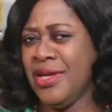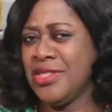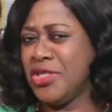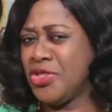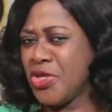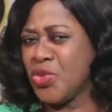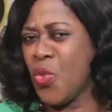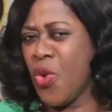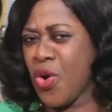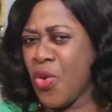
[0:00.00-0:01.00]
she just
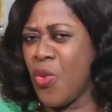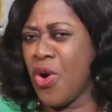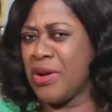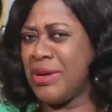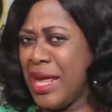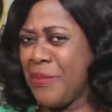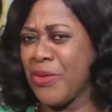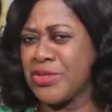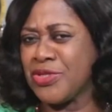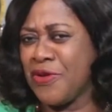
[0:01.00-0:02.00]
walk, walk,
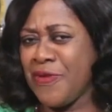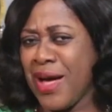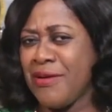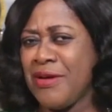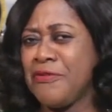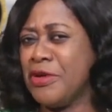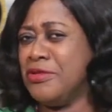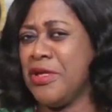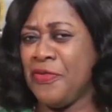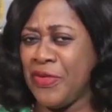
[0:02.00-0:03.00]
labor, suffer for
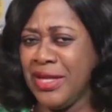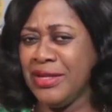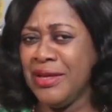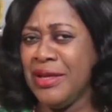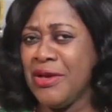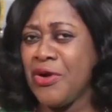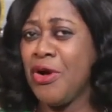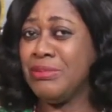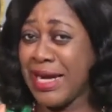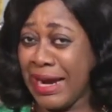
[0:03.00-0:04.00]
nothing,
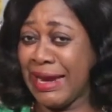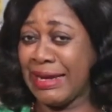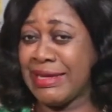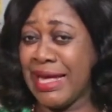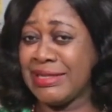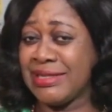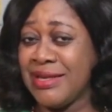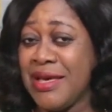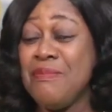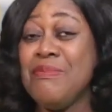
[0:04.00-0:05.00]
come die like that,
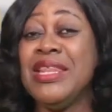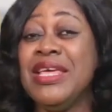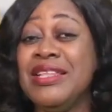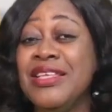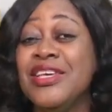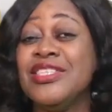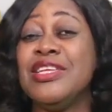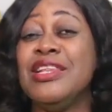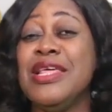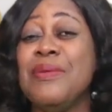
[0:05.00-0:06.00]
meaning
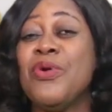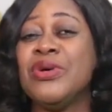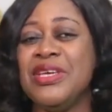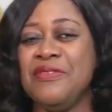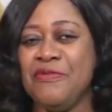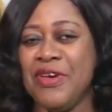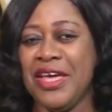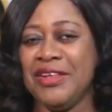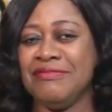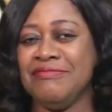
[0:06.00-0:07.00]
she labored in
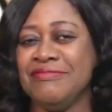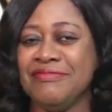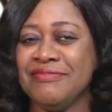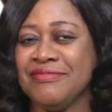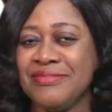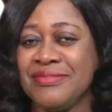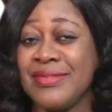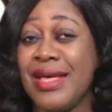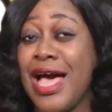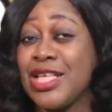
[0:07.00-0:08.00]
vain.
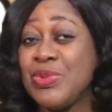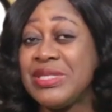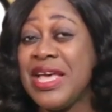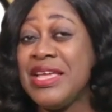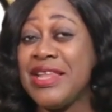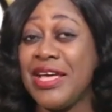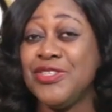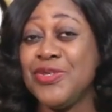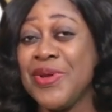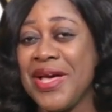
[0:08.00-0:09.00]
As we say in
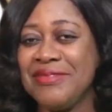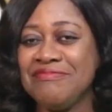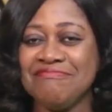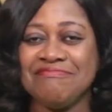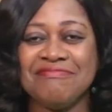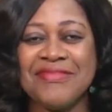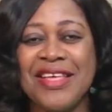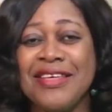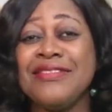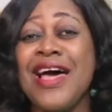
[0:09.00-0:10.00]
Nigeria,
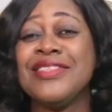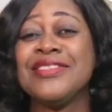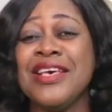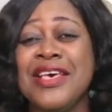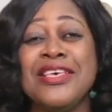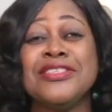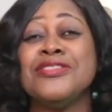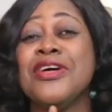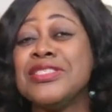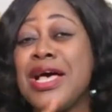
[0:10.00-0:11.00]
that is
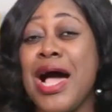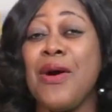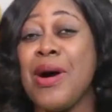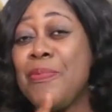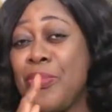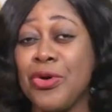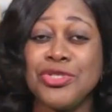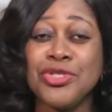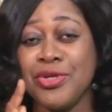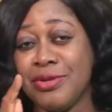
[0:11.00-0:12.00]
not our
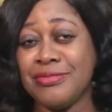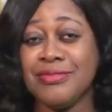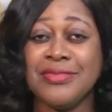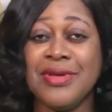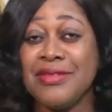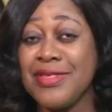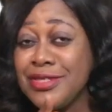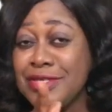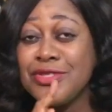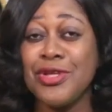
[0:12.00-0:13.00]
portion.
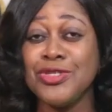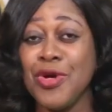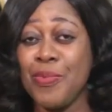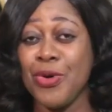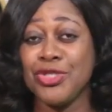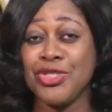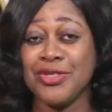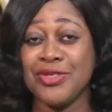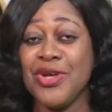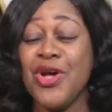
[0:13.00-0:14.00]
That is not your
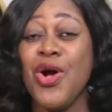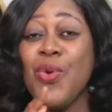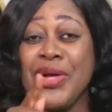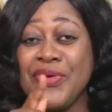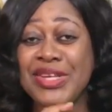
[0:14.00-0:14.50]
portion. We